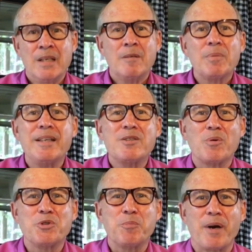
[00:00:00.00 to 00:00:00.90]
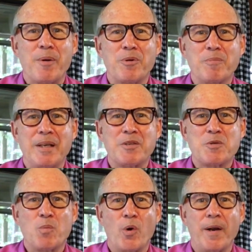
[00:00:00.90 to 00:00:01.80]
Please, won't you pray with me
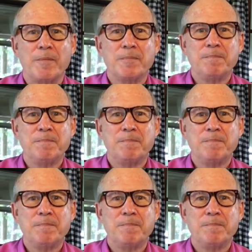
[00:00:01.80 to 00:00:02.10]
this morning?